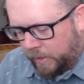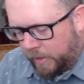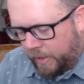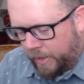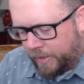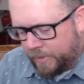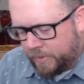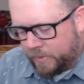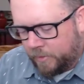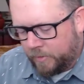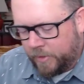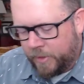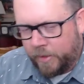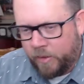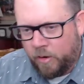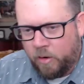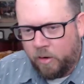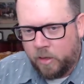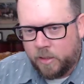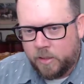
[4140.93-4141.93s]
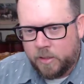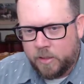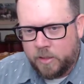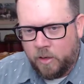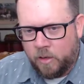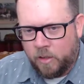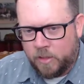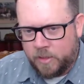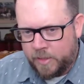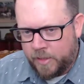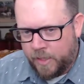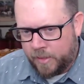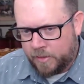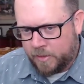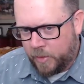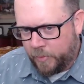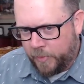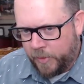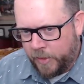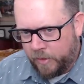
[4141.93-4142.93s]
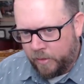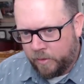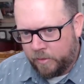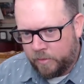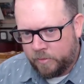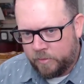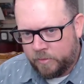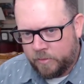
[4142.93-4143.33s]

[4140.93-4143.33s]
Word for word: I still think Art Art Snacks up here.